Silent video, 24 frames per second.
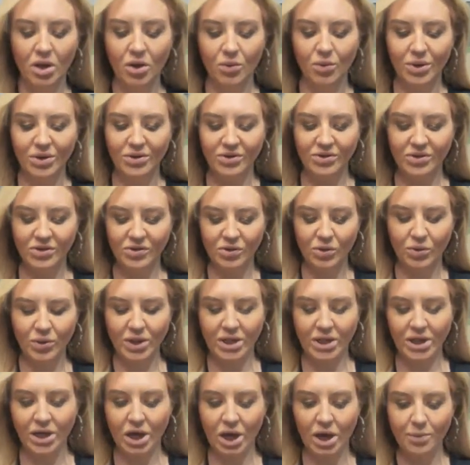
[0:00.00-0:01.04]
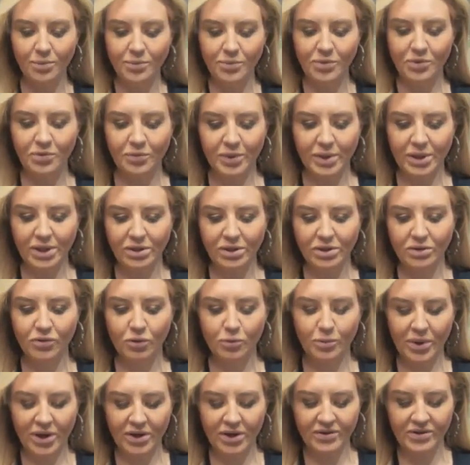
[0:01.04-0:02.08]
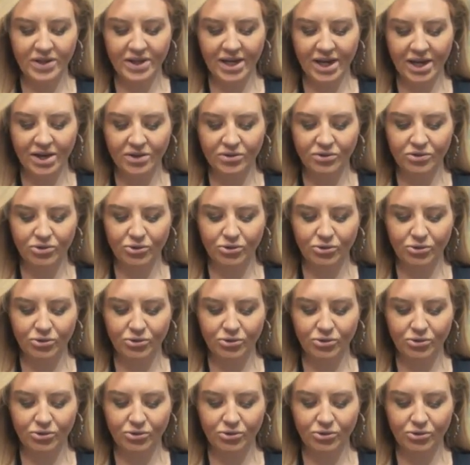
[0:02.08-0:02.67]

What is this Queen of Cups, please, for Pisces, Cancer,